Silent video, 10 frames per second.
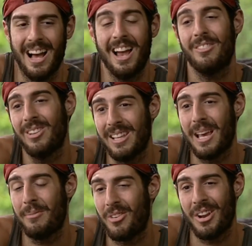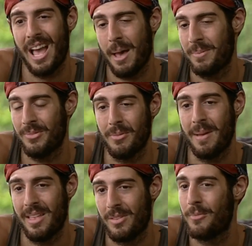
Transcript: I really am very happy for Matthew.